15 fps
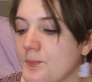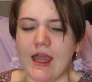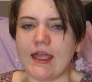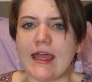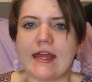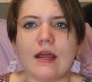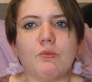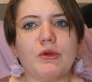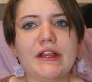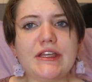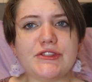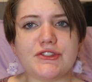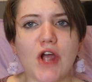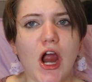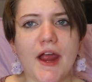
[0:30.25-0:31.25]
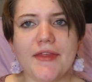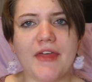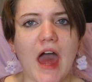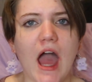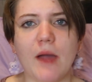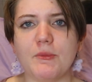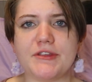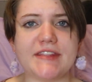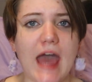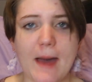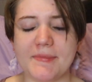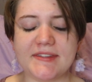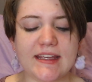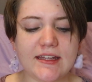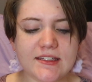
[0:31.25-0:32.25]
Again, I'm really sorry that I was
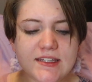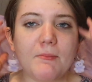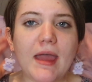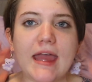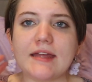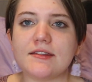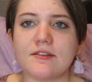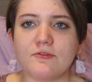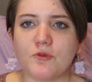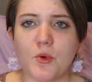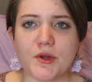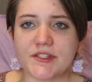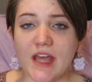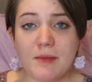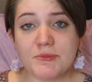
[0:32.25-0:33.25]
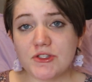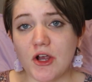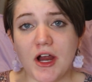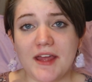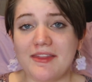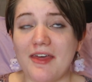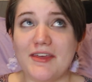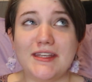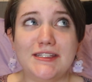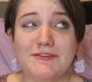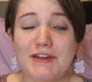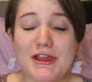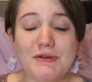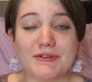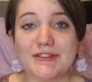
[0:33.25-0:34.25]
absent, and of course I'm sorry that this
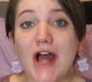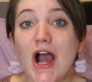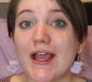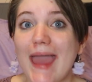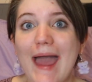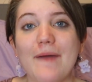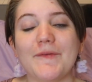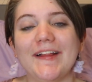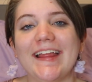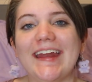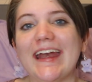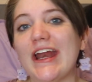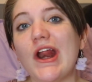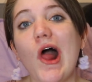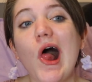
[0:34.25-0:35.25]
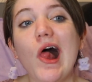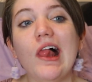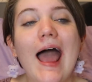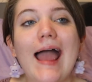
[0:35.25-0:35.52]
video is not cat related at all.